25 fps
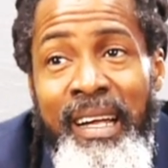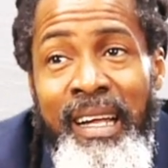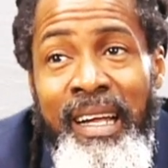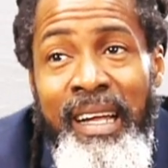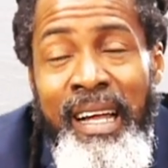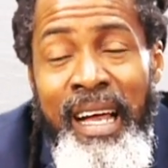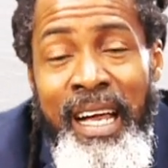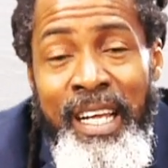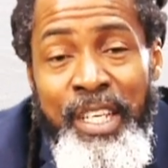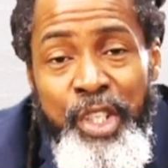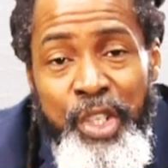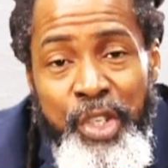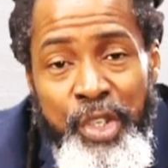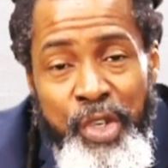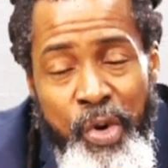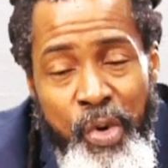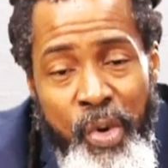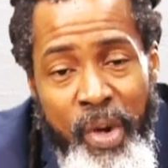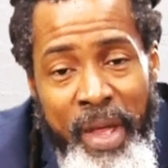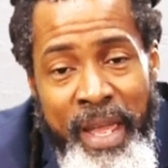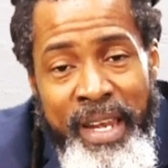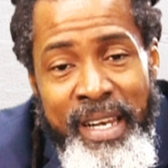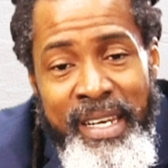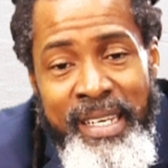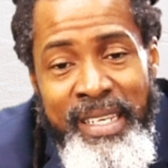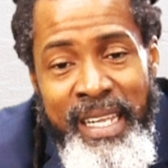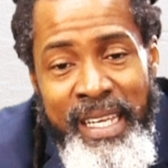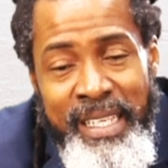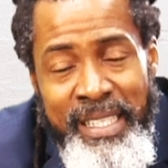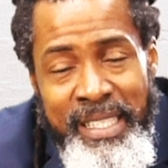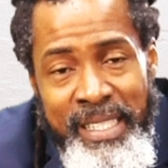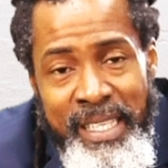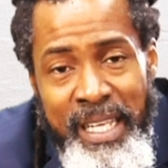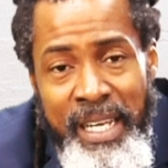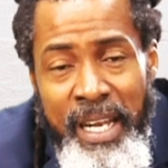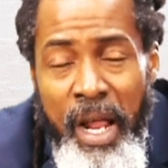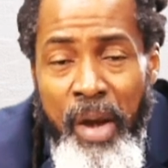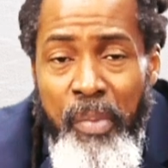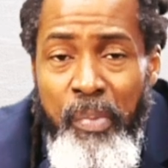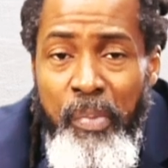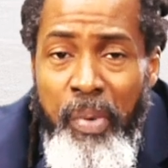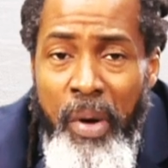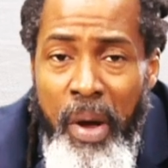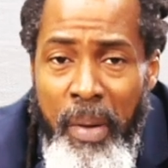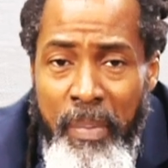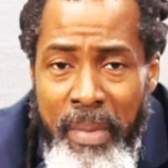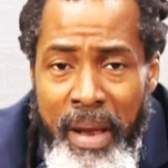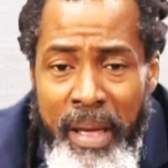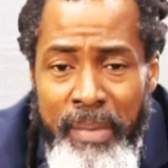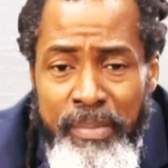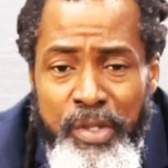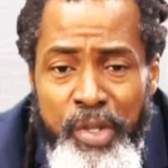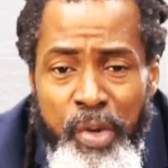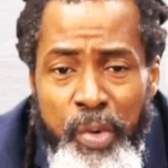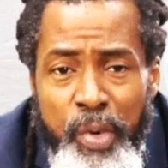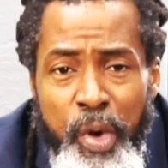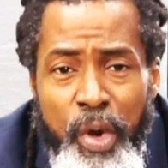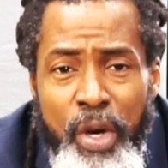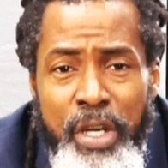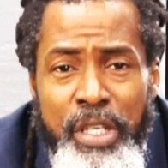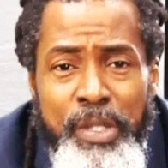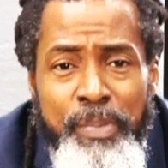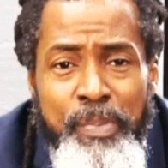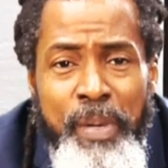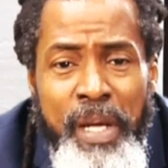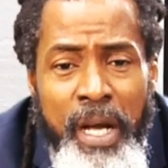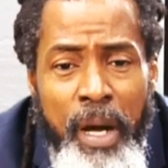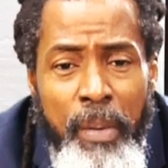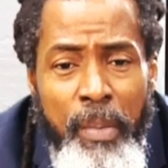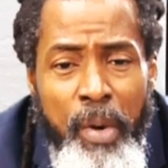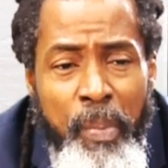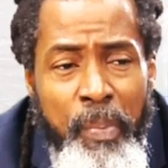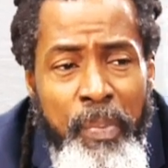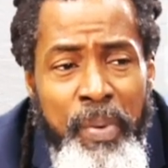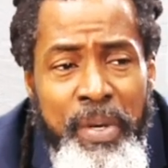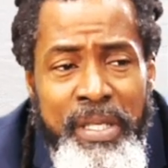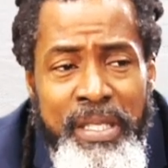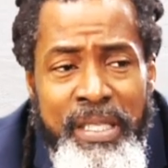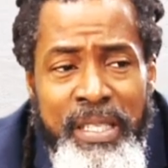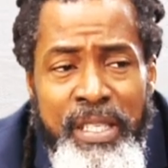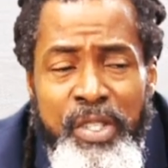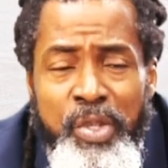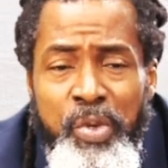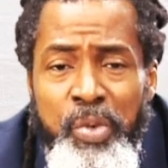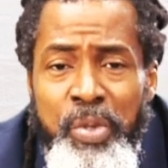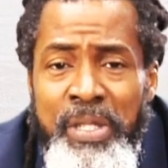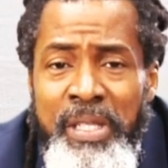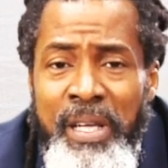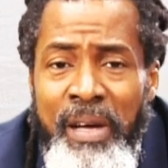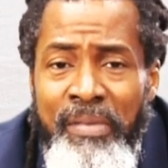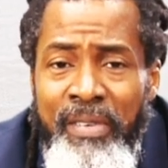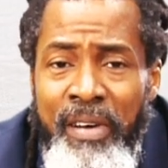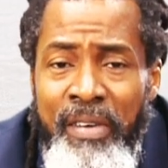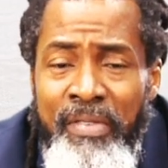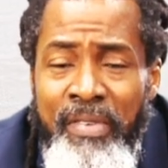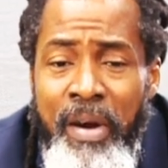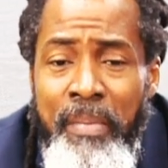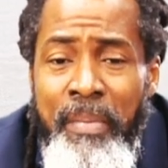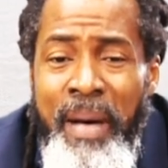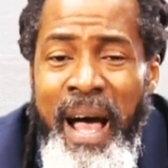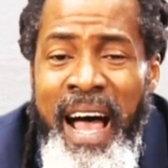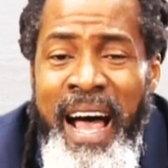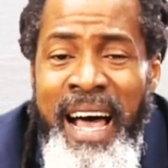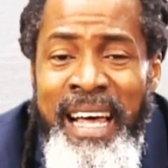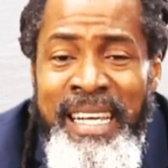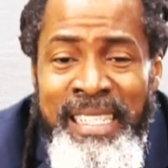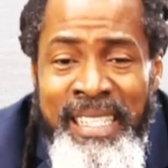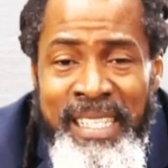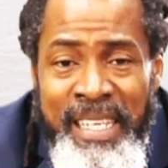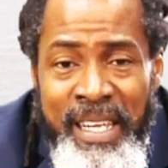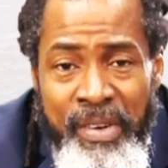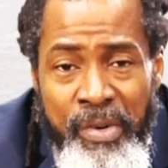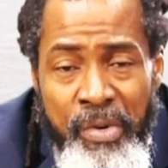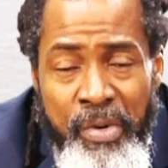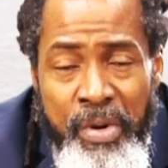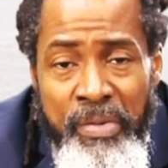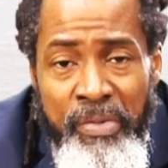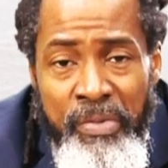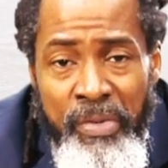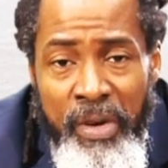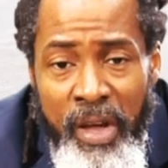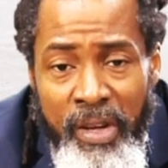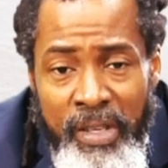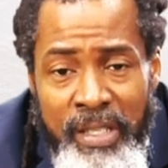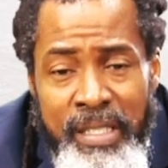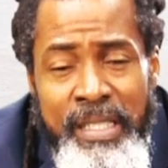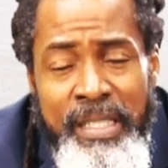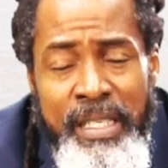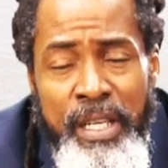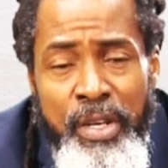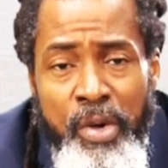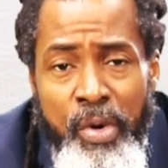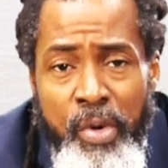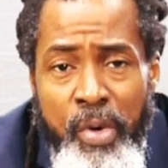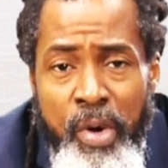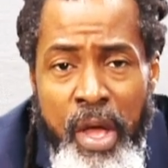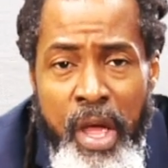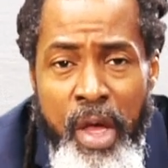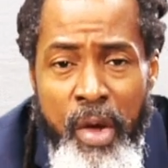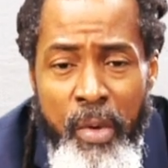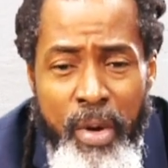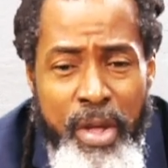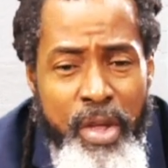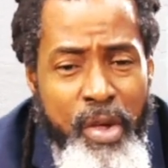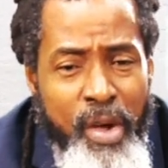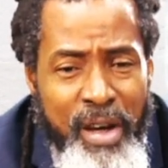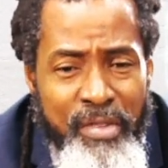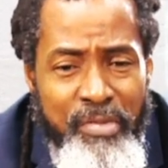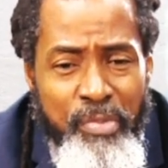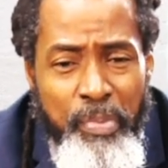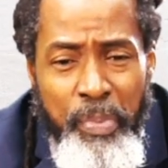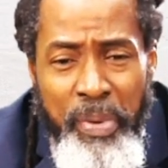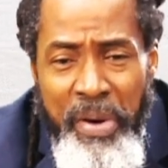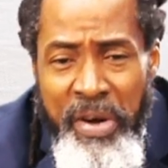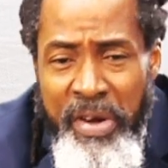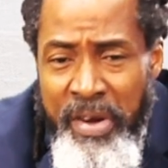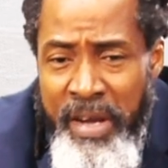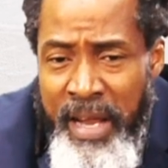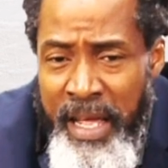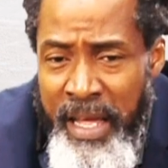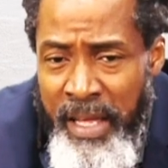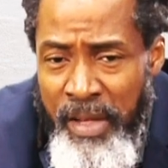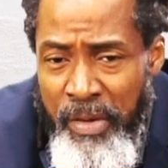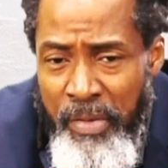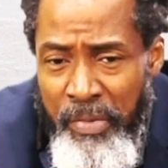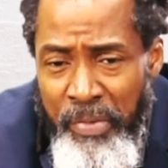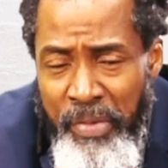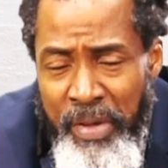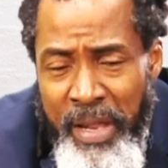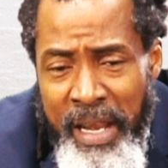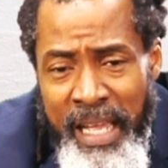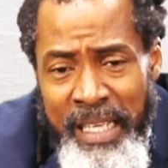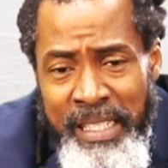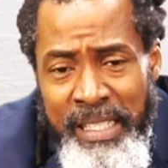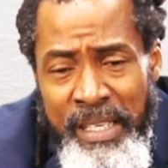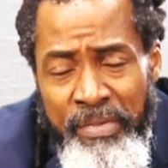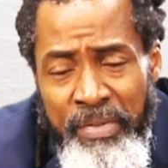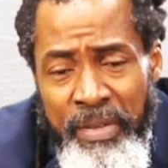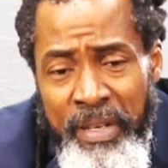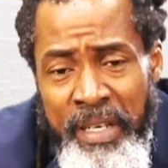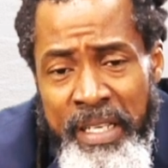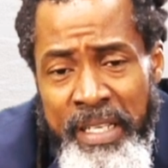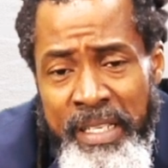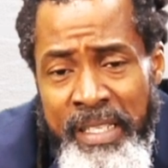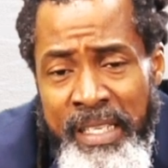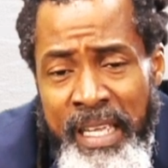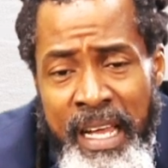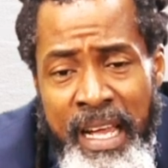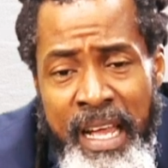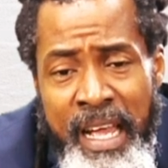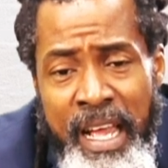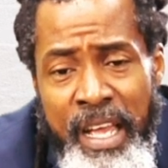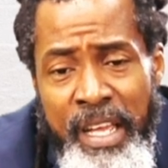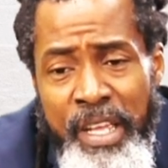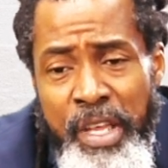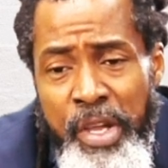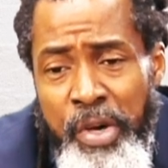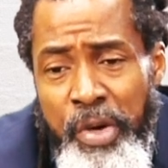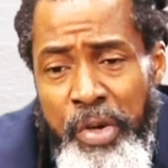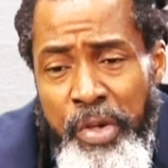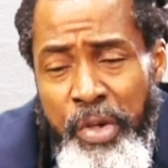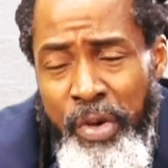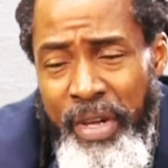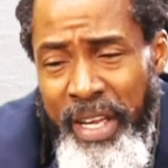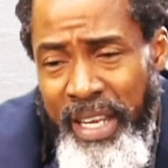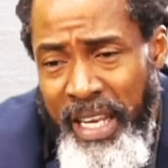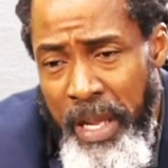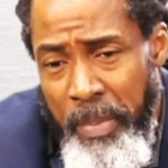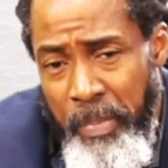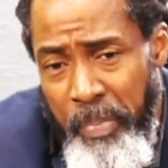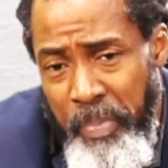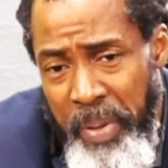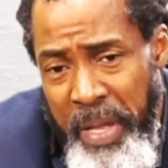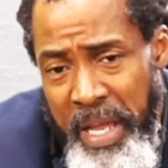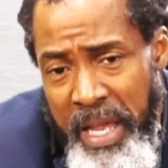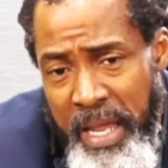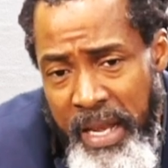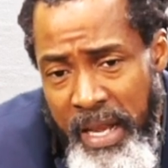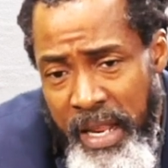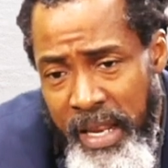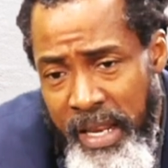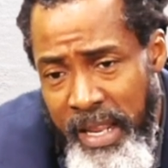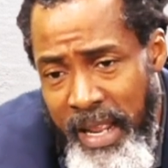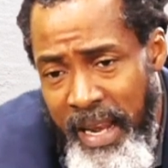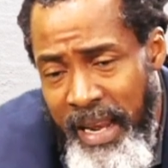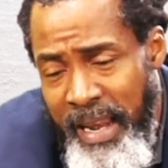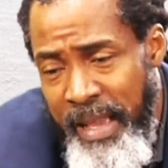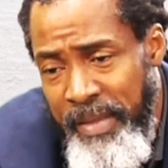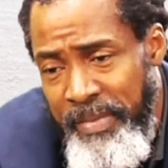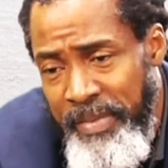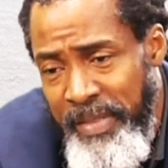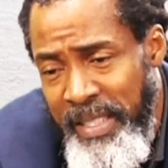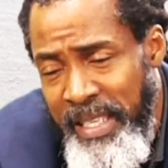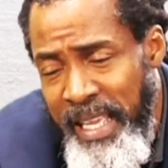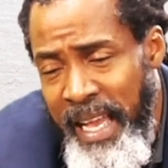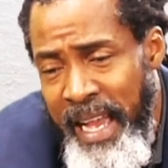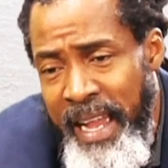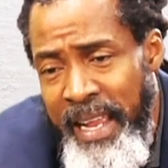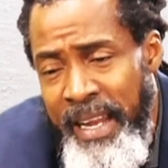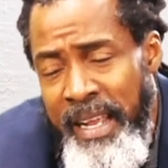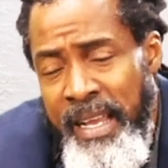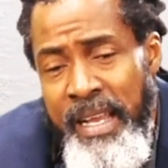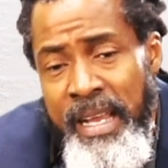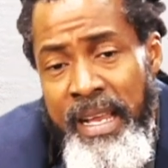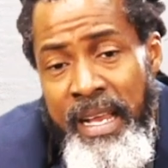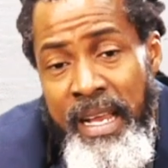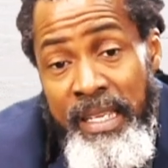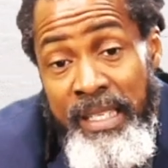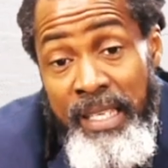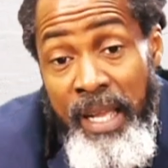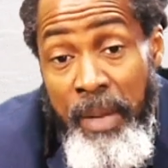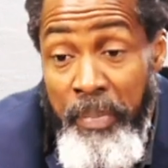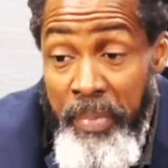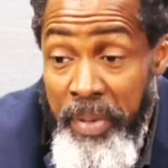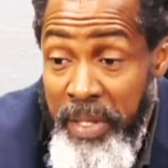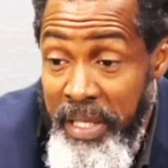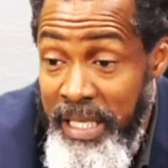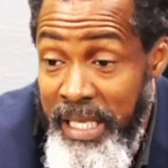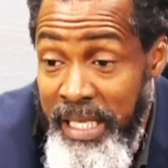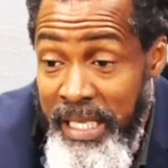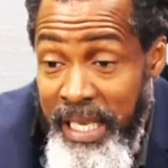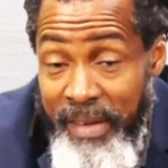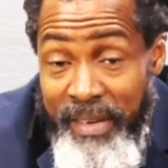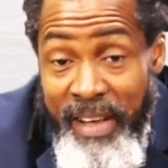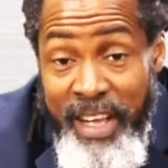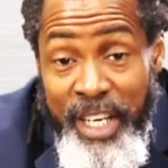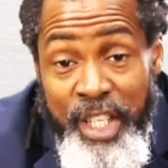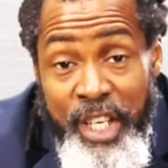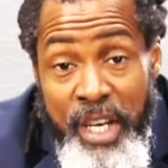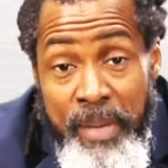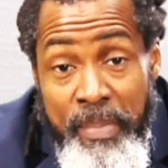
gastrointestinal problems. So we're going to speak about persons who suffer from acid reflux, where you have burning, you feel as if it is, you're getting pain in your left side. Some persons have actually